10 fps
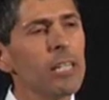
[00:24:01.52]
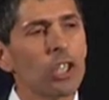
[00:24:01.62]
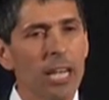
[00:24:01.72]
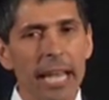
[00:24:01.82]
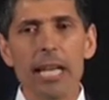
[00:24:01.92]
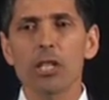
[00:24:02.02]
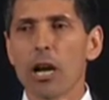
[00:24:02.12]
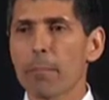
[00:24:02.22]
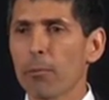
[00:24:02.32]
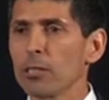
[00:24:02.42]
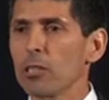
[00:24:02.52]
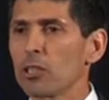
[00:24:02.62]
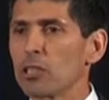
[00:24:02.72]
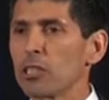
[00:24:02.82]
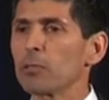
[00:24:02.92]
to change our prison
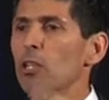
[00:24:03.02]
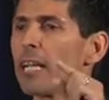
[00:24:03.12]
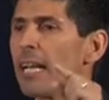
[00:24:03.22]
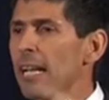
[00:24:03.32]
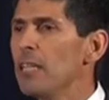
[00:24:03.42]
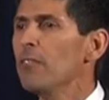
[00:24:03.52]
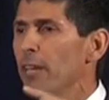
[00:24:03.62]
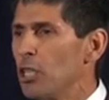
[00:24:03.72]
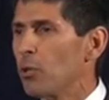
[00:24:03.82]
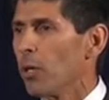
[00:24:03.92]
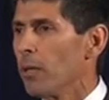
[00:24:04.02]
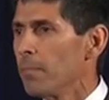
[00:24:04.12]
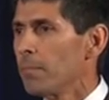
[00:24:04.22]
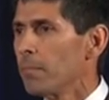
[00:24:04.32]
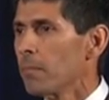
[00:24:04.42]
system so that an individual
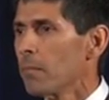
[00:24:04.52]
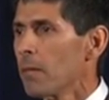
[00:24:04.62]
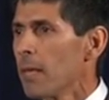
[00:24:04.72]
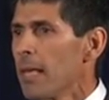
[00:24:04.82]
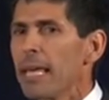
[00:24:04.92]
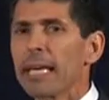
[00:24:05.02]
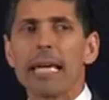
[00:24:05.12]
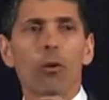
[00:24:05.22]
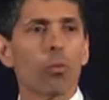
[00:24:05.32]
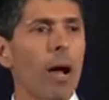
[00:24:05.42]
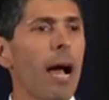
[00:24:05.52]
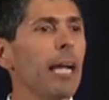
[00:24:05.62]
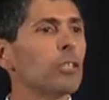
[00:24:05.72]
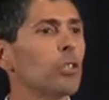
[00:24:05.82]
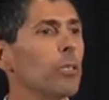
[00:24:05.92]
can
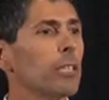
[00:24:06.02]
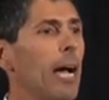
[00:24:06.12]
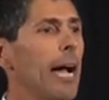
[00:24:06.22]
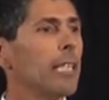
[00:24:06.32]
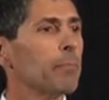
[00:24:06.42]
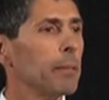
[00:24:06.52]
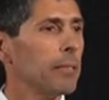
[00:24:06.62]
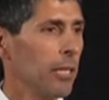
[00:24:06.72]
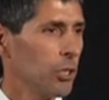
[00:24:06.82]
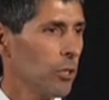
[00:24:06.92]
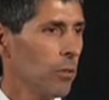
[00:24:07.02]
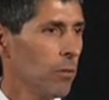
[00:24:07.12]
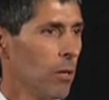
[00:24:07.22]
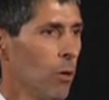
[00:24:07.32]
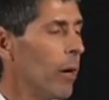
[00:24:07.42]
rise to his highest potential,
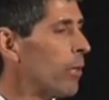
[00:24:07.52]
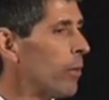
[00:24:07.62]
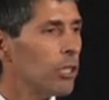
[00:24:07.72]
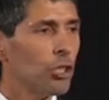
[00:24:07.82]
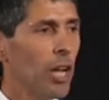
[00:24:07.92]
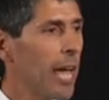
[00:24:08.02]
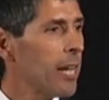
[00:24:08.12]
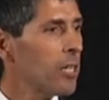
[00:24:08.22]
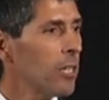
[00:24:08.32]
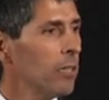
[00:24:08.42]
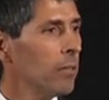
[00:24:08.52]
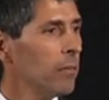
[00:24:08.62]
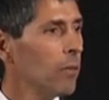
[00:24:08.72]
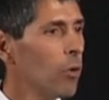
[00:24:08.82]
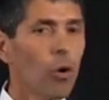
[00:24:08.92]
whether it's a janitor
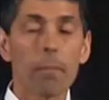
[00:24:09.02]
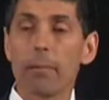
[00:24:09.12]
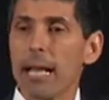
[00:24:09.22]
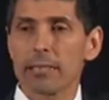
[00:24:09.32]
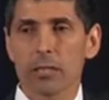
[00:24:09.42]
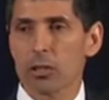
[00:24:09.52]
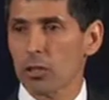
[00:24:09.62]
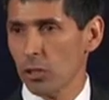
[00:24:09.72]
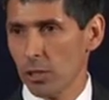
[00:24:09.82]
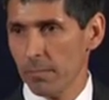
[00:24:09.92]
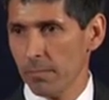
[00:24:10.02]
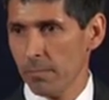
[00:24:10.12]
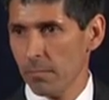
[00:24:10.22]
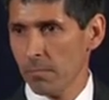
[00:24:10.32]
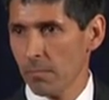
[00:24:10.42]
or a plastic surgeon.
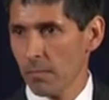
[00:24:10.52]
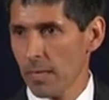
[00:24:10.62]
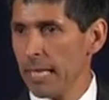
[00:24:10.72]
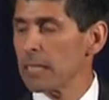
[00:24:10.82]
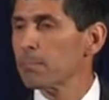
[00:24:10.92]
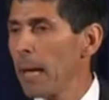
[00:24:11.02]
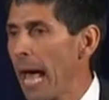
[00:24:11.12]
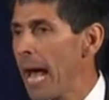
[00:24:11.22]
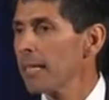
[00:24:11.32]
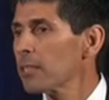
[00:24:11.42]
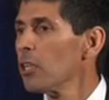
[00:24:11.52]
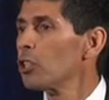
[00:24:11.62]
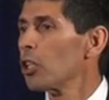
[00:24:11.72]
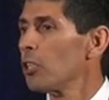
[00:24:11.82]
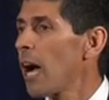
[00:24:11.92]
His past
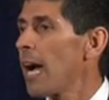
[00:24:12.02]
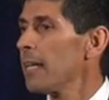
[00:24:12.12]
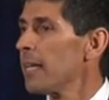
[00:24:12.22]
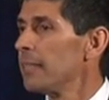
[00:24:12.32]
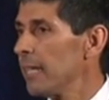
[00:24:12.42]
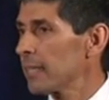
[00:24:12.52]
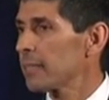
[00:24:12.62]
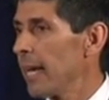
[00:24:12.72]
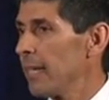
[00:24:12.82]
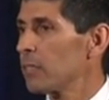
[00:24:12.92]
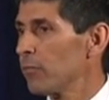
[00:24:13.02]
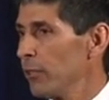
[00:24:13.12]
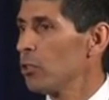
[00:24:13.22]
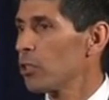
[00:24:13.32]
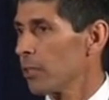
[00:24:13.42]
should not dictate his
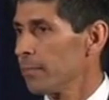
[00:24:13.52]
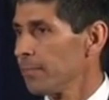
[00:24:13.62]
future.